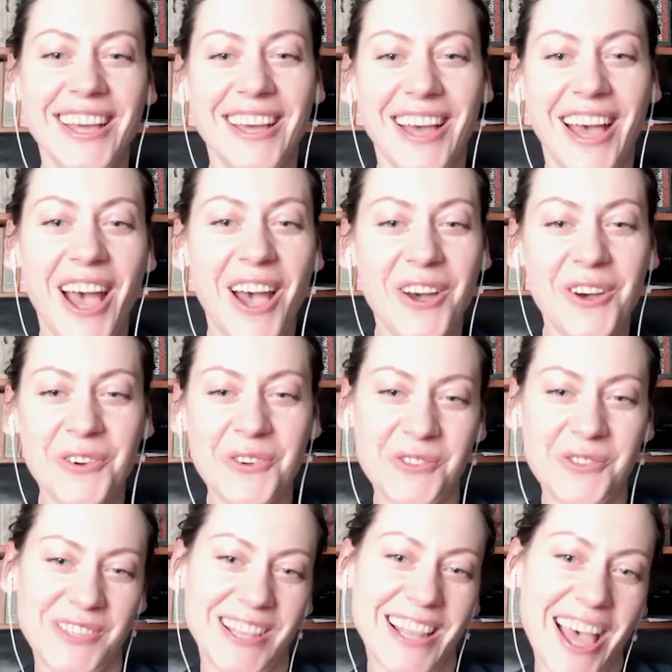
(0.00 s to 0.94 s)

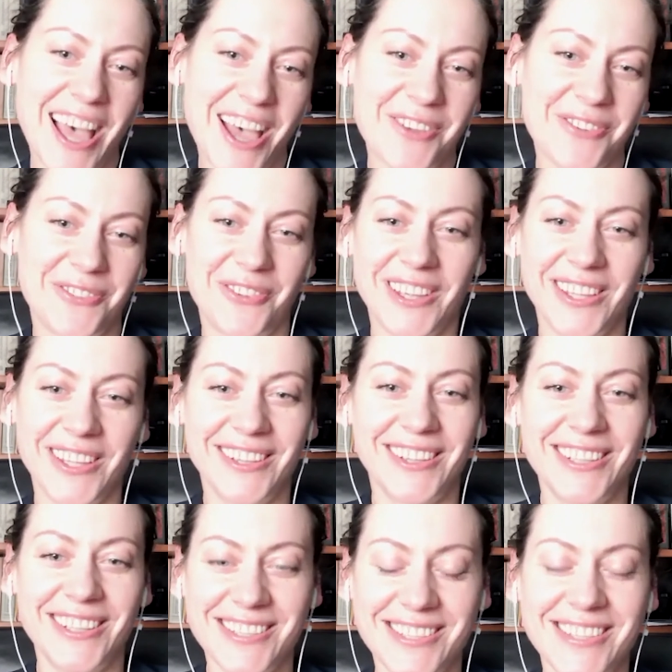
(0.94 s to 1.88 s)
How's life in
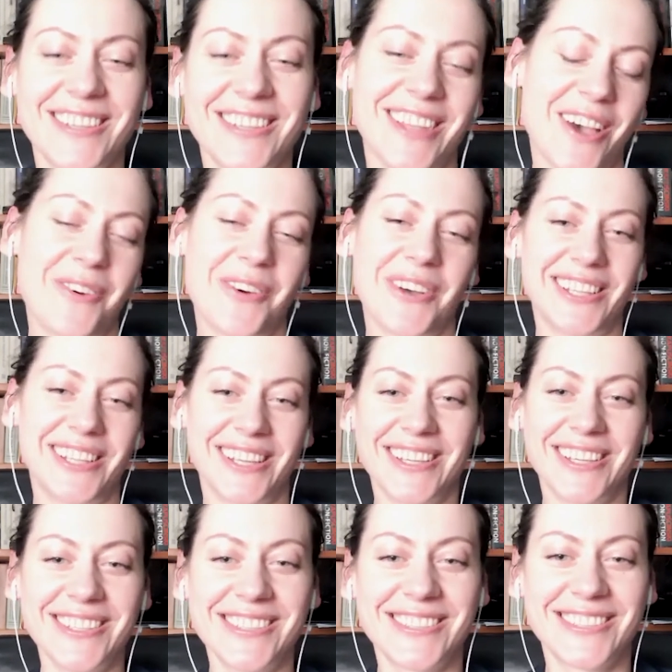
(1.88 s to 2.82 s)
D.C.
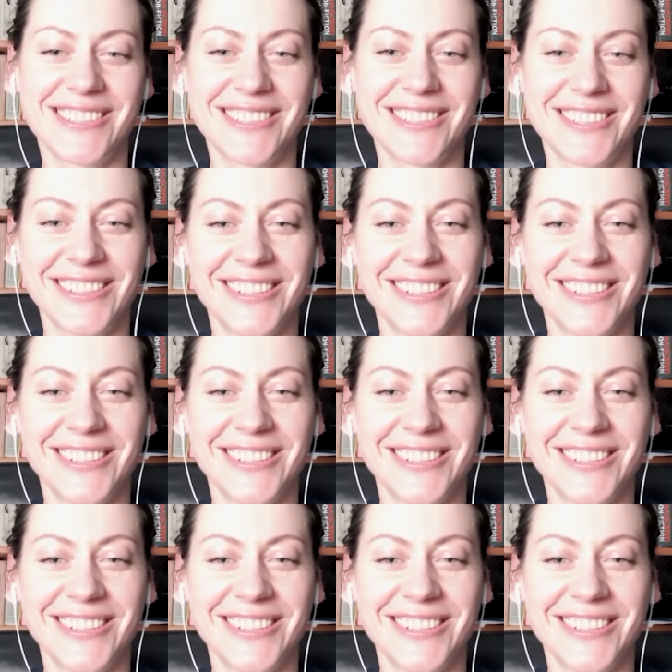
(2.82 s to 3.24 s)
nowadays?